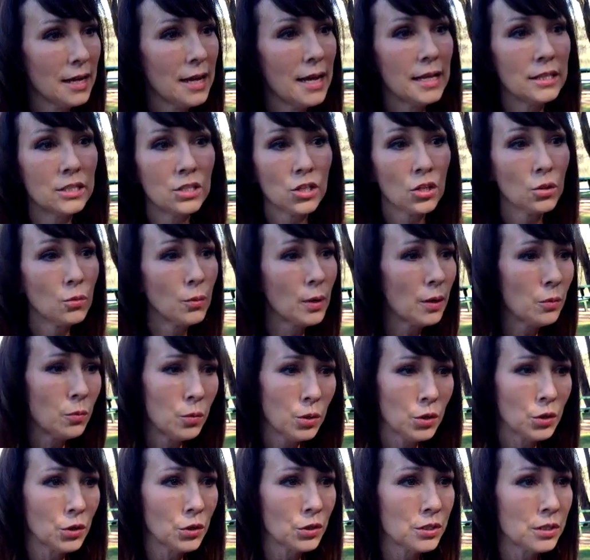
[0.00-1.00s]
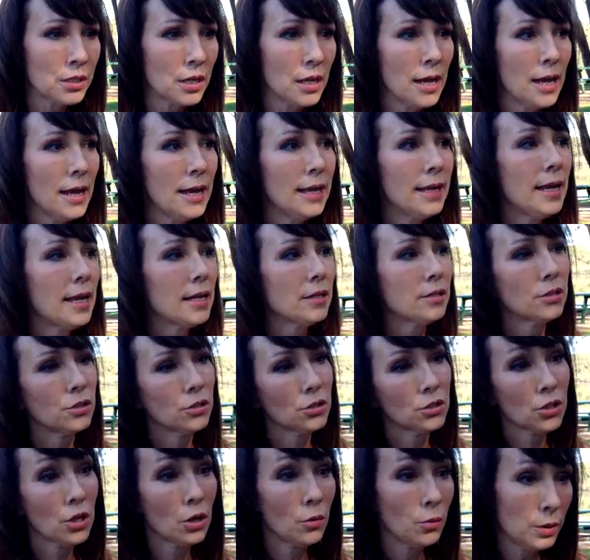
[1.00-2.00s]
It's not the way it works. Yes,
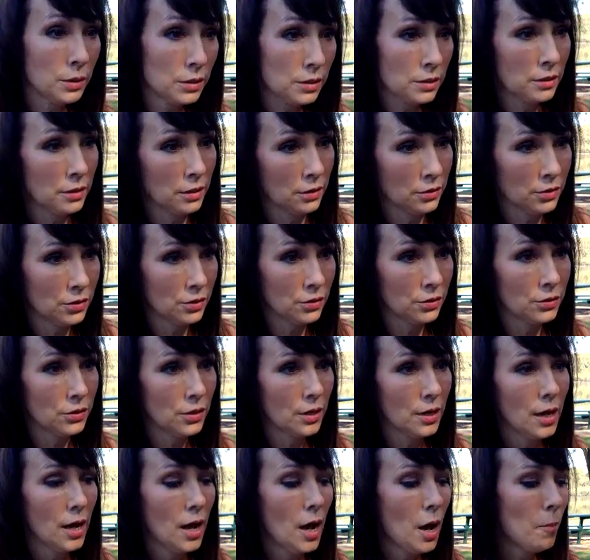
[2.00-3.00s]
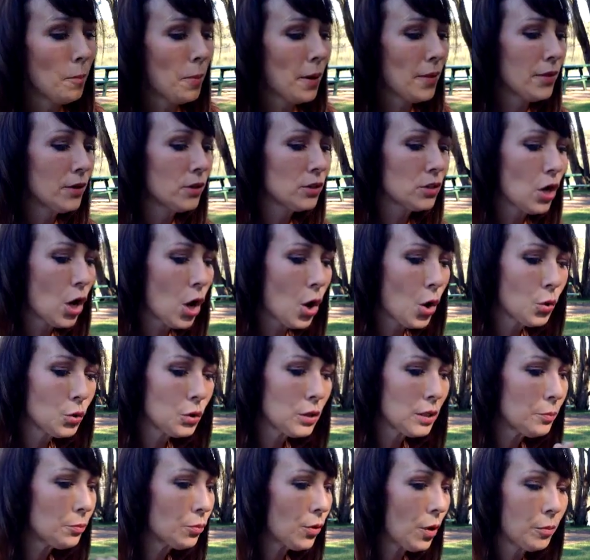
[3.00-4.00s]
there's coincidences, but there's
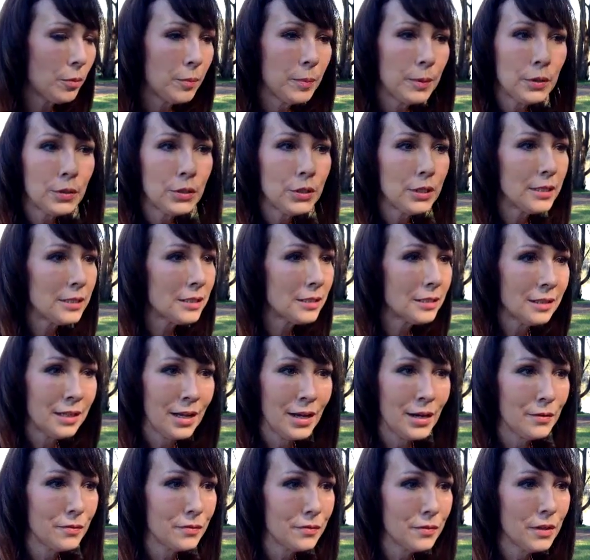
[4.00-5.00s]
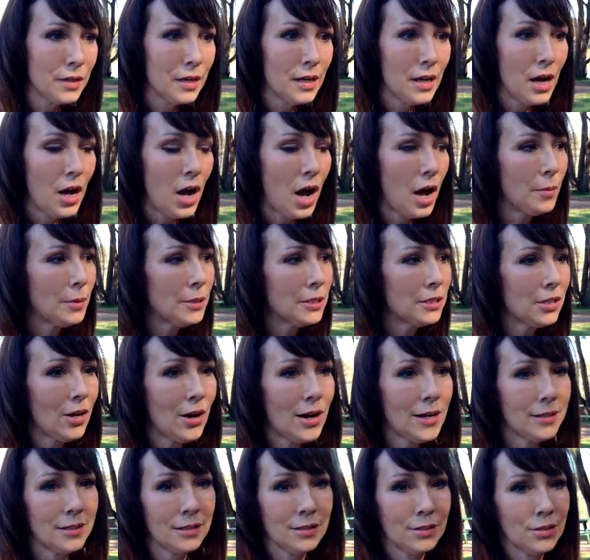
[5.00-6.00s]
only probabilities in life. I'm a
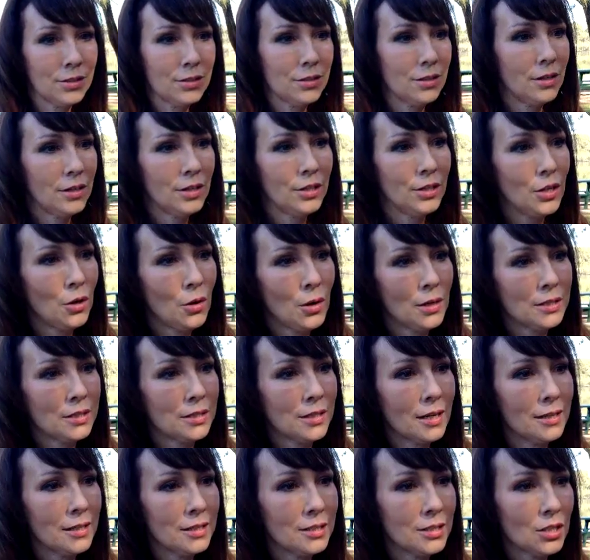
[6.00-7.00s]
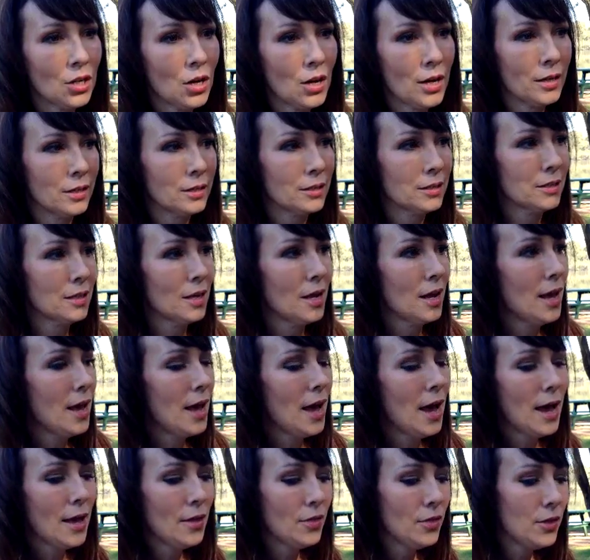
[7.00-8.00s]
scientist. I studied science.
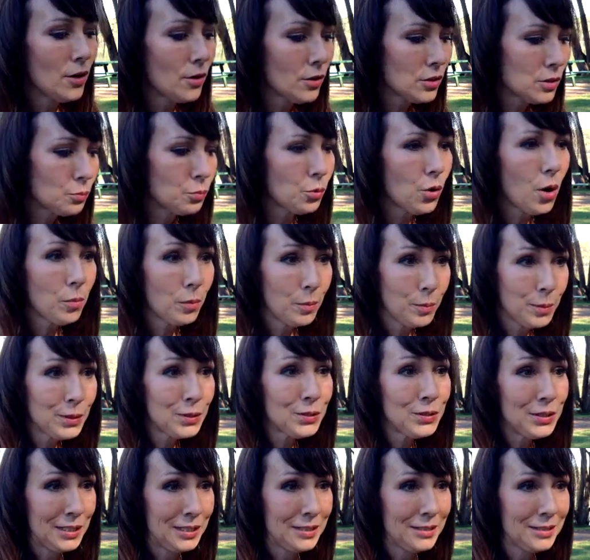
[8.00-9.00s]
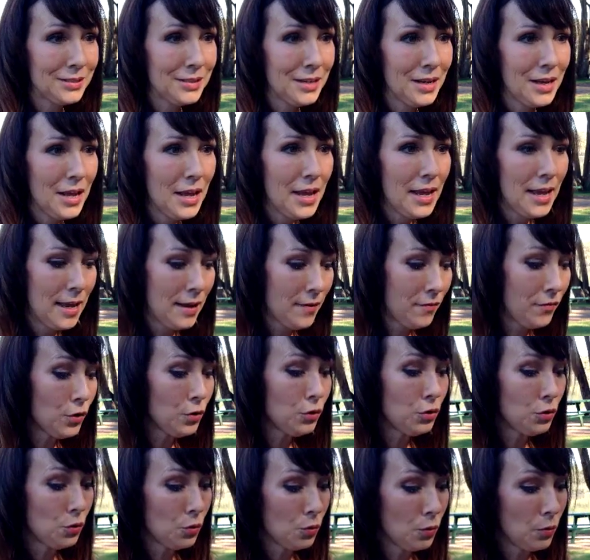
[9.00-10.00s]
There is probabilities. If you
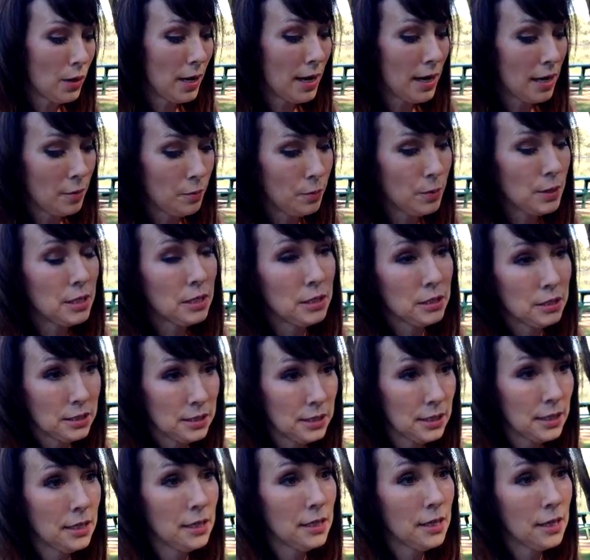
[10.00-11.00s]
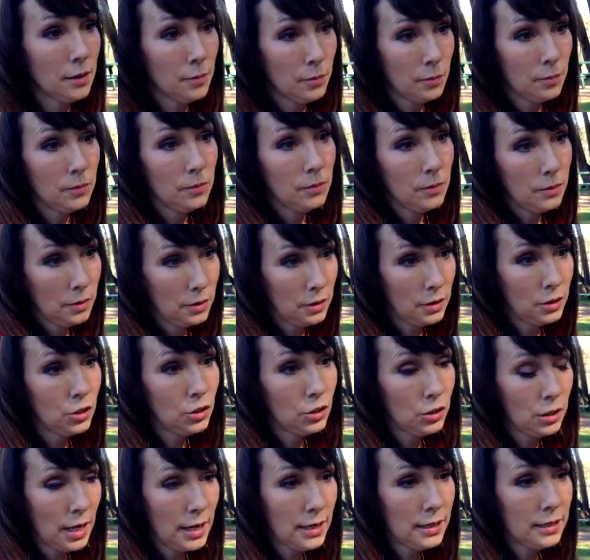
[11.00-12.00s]
do A, B, and C, your
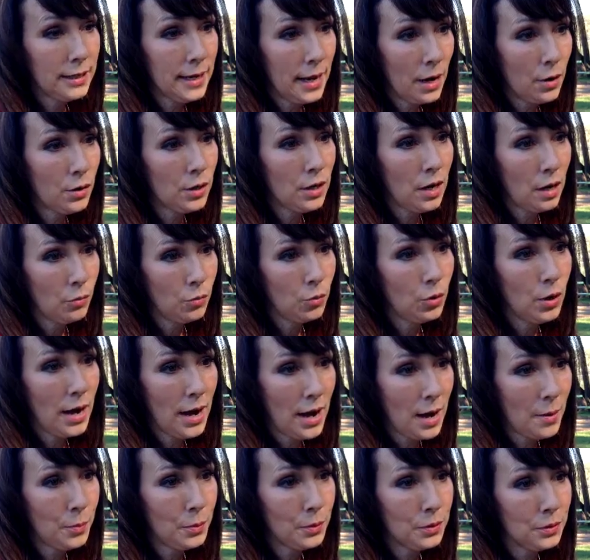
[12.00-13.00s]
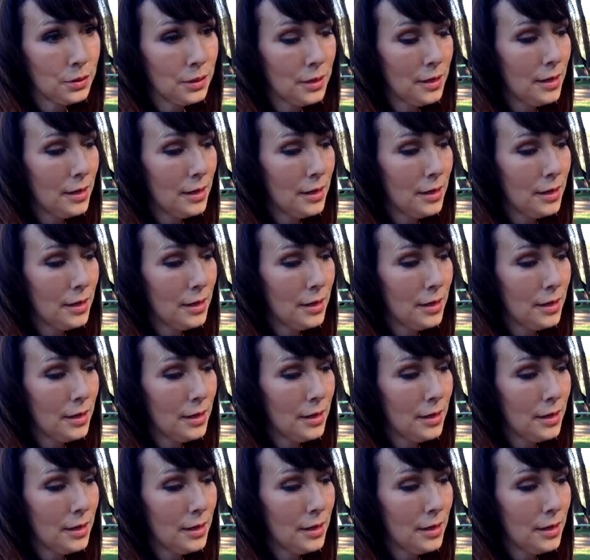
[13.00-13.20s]
likely outcome will happen.